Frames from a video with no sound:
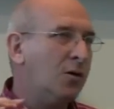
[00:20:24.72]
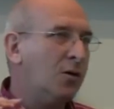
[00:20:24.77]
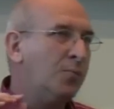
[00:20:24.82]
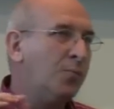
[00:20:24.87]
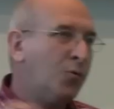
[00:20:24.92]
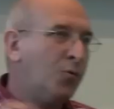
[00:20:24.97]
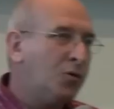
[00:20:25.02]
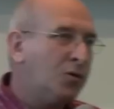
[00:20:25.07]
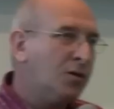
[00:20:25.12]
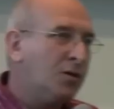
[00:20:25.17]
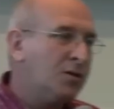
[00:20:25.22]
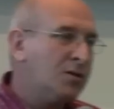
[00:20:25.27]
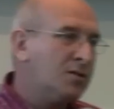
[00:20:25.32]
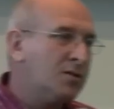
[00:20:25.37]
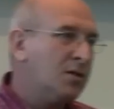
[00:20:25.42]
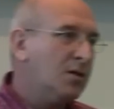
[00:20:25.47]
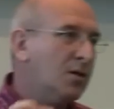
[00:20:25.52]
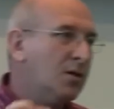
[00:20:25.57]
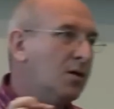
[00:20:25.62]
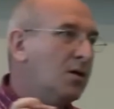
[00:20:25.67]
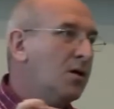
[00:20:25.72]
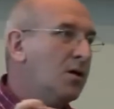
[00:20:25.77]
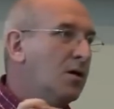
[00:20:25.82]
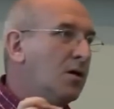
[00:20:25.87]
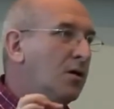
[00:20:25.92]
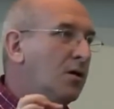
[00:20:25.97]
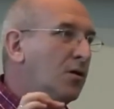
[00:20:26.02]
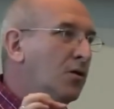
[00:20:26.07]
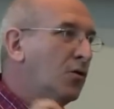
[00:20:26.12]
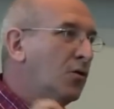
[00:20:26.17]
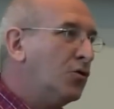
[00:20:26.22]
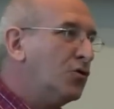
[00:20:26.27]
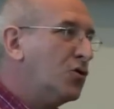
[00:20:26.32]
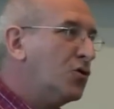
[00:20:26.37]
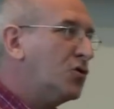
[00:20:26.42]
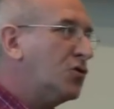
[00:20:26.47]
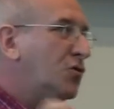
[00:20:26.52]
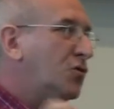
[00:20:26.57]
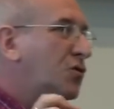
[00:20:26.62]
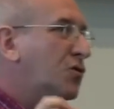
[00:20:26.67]
important it is, not
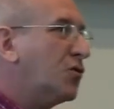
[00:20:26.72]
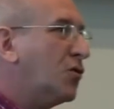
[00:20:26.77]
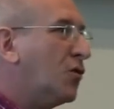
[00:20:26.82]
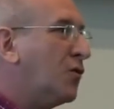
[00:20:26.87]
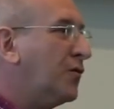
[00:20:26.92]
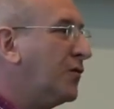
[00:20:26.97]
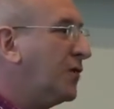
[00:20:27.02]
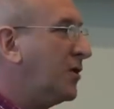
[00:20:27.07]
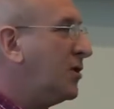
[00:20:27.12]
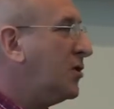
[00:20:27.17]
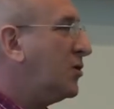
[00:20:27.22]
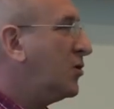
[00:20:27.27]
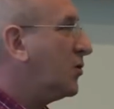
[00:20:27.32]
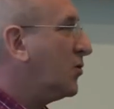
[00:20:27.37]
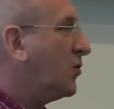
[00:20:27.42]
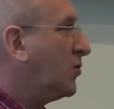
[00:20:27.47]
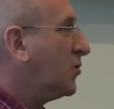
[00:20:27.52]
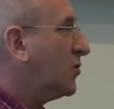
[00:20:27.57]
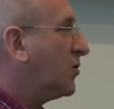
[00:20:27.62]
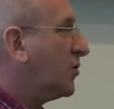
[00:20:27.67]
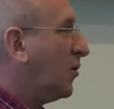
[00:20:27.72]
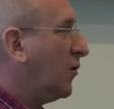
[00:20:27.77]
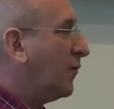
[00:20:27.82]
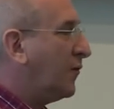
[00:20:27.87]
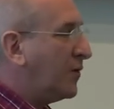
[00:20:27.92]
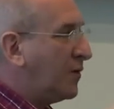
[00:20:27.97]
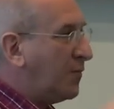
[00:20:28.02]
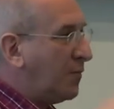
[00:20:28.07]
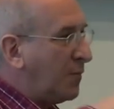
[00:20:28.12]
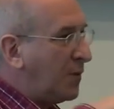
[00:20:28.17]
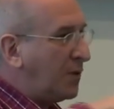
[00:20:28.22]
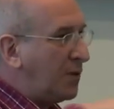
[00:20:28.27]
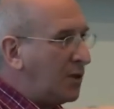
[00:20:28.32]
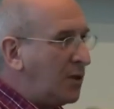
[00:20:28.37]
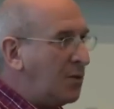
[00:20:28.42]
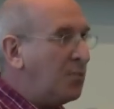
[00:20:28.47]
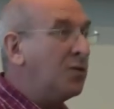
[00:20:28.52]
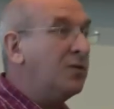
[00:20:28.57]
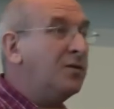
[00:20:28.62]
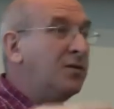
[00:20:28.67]
just to solve the issues of
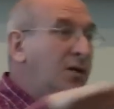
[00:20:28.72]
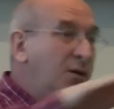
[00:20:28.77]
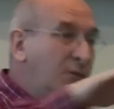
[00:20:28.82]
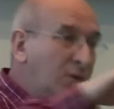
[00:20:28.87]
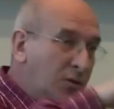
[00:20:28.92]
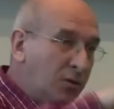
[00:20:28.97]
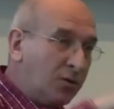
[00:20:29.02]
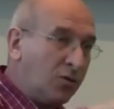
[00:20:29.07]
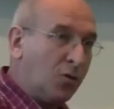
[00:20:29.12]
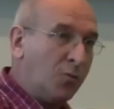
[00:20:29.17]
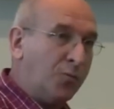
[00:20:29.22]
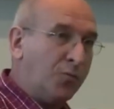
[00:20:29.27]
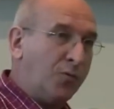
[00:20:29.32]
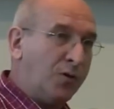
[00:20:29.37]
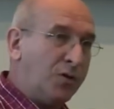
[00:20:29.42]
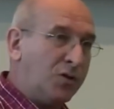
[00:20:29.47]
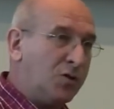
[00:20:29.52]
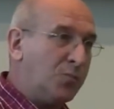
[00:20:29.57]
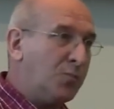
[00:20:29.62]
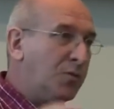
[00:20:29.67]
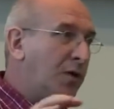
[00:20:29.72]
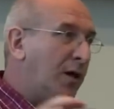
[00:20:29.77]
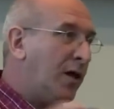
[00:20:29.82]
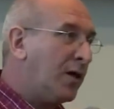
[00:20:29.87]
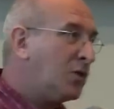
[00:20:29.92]
immaterial cooperation, but